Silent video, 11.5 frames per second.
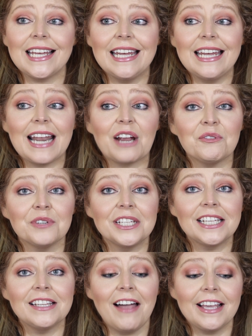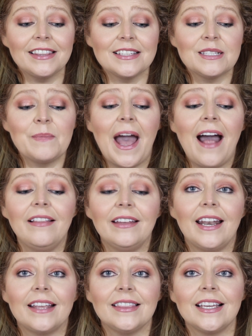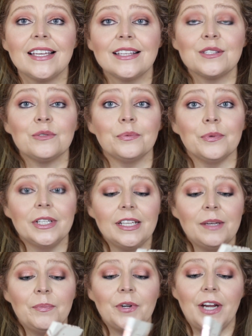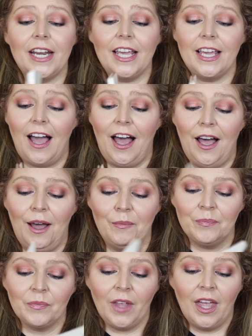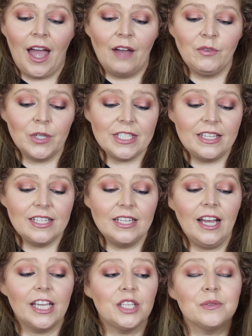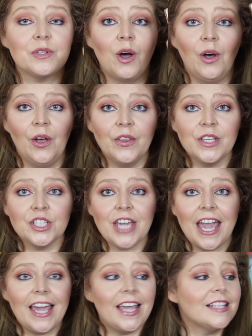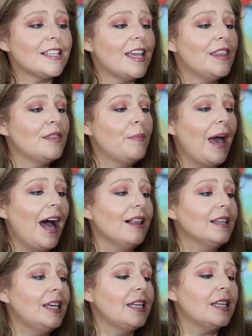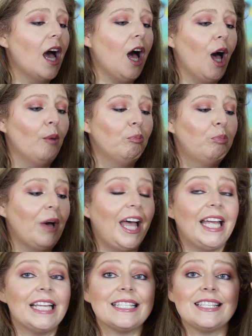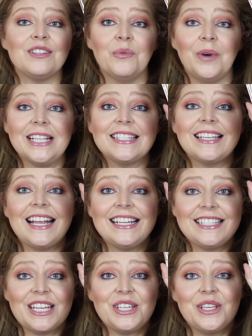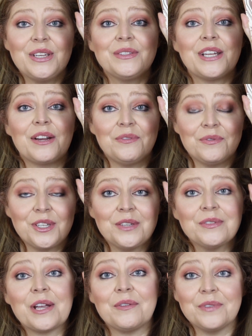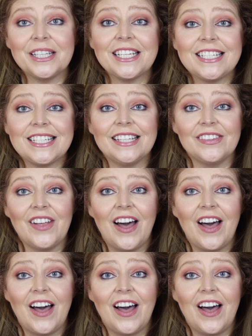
in. I really like this palette. I think it's really pretty. Of course, I did not use all the shades in the palette, but the ones that I did use, I really did